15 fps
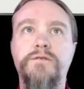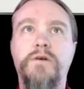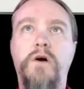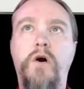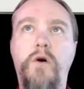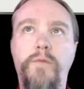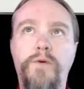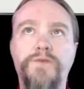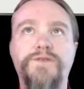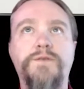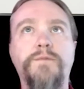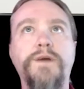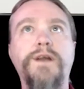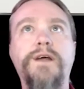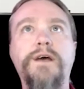almost
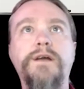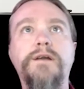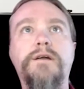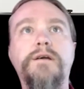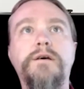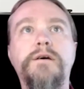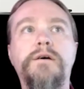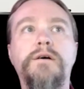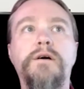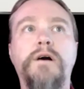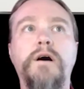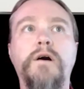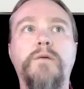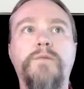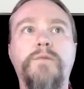immediate.
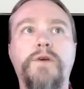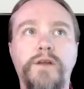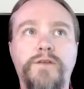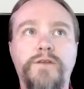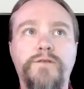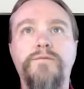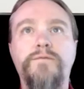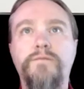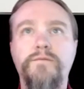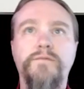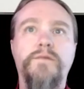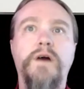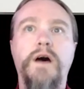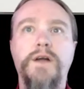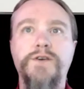You're on
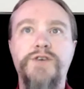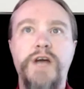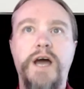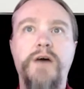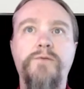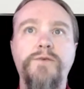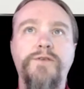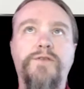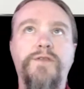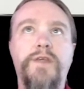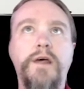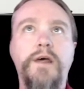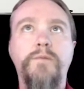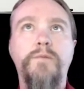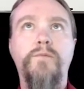chat with
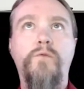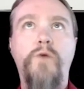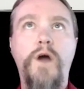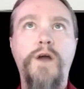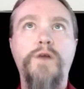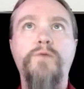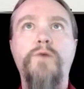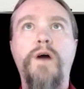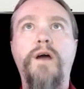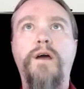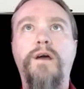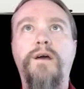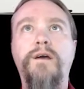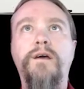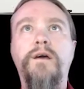them right
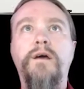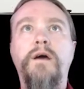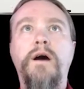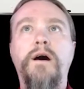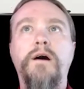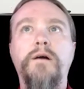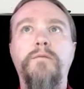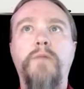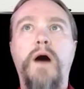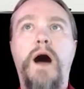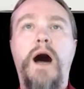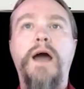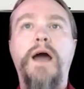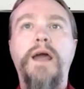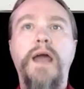away.
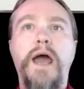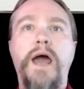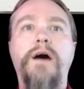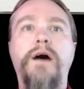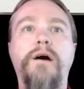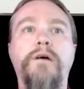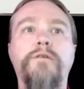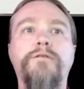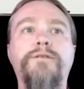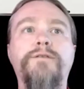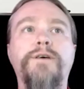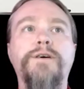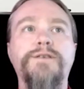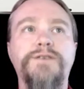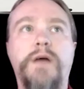I have
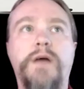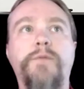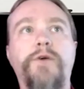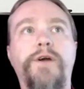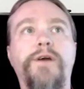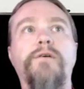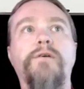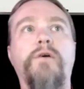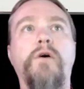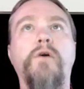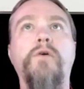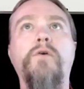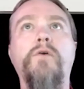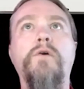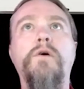a cyber
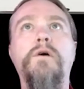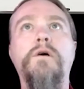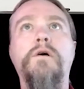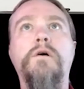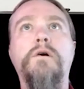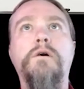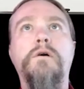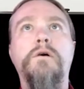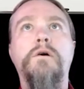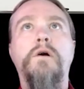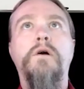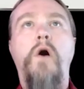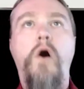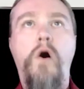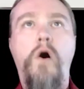hero
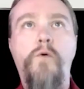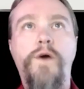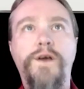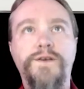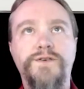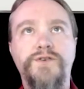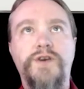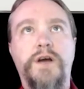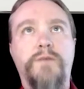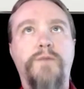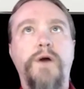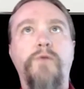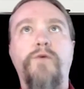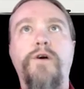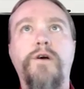always check
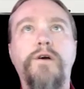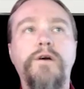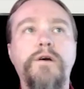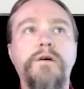my work